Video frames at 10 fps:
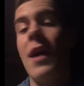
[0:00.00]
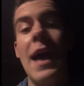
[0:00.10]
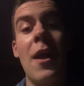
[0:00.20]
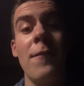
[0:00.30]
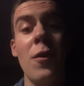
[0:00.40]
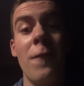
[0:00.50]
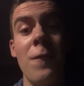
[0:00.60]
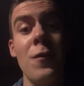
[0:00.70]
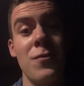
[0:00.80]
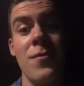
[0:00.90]
and I've got
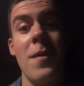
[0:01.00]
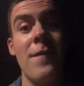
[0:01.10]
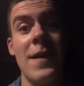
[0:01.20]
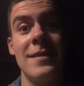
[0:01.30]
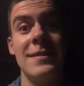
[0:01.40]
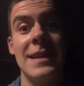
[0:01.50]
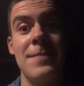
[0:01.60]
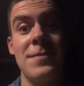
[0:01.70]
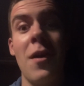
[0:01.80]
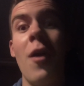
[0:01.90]
Foster in my fantasy
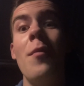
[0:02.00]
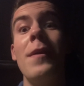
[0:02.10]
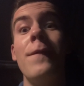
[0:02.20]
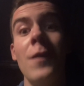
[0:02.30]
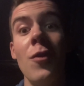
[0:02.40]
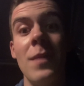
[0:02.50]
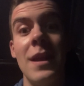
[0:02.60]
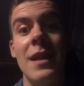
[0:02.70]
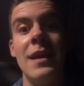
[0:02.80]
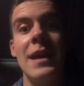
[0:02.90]
team, so I'll be
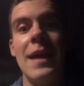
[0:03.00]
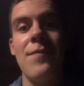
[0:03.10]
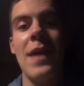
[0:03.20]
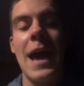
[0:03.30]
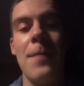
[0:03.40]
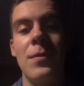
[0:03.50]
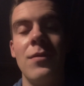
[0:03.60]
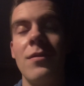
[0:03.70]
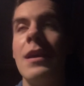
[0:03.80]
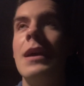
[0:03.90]
fuming if that
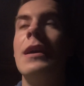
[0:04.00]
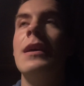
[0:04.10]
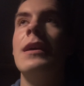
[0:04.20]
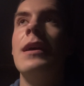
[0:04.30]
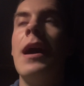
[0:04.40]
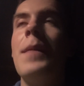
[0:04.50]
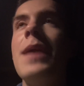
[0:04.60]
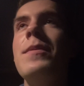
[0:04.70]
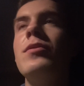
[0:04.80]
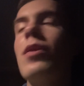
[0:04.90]
happens.
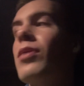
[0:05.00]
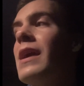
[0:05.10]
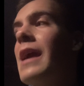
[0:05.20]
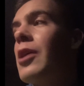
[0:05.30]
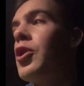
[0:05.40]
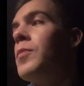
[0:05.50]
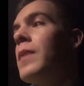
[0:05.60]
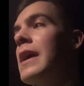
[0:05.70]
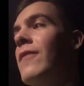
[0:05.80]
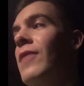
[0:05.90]
Maybe the thinking could
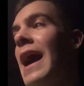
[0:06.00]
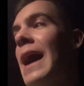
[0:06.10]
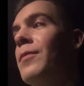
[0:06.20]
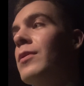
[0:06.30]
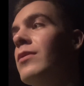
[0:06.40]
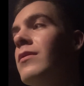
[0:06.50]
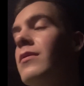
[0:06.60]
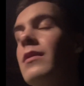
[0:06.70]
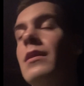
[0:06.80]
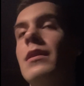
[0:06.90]
be, if that
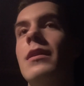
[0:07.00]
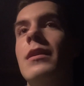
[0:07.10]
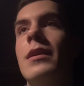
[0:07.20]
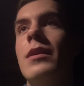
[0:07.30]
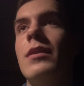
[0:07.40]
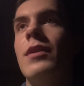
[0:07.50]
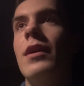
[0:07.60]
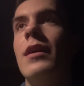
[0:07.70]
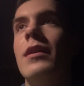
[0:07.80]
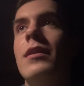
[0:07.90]
happens,
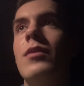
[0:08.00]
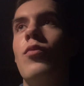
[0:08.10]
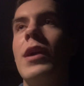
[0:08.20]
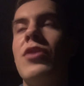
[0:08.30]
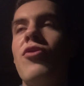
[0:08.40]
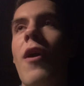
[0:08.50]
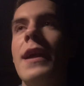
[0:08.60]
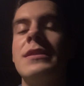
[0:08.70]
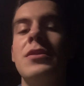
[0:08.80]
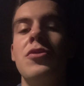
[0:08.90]
that we're
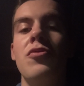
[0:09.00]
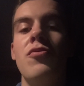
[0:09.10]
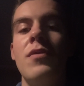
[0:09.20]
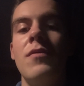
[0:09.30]
trying to,